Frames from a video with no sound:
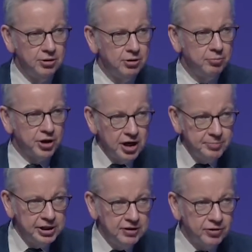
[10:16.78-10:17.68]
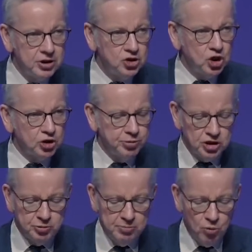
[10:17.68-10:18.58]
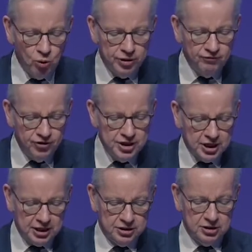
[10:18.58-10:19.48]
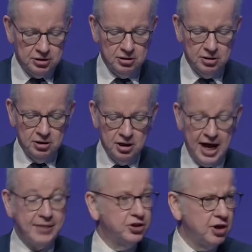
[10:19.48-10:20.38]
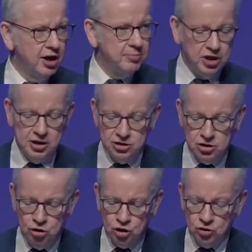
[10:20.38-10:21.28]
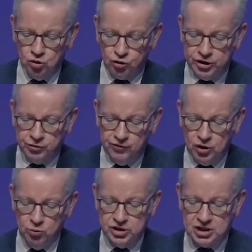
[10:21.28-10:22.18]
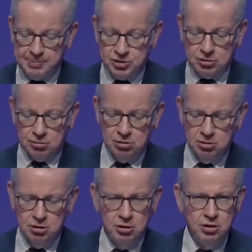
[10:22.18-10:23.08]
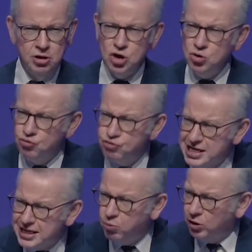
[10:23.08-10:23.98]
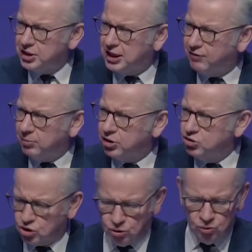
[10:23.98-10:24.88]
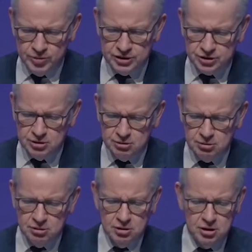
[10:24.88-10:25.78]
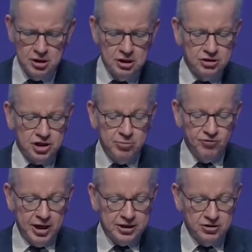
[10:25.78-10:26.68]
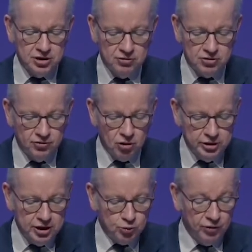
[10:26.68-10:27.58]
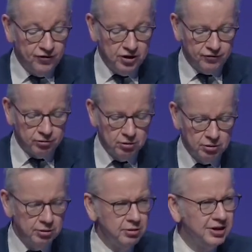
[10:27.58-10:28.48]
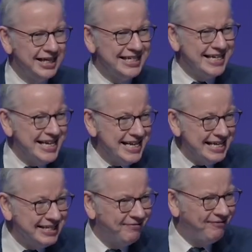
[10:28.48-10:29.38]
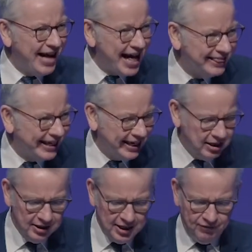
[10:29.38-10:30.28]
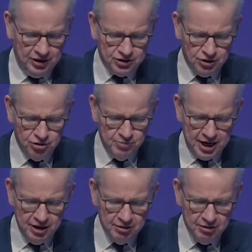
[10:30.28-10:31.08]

but I believe that his judgment has been more than vindicated. At the time, the institutional treasury view was sceptical. Do you really want to give up control, Minister? Some of my Conservative colleagues were fearful. Tees Valley having its own mayor?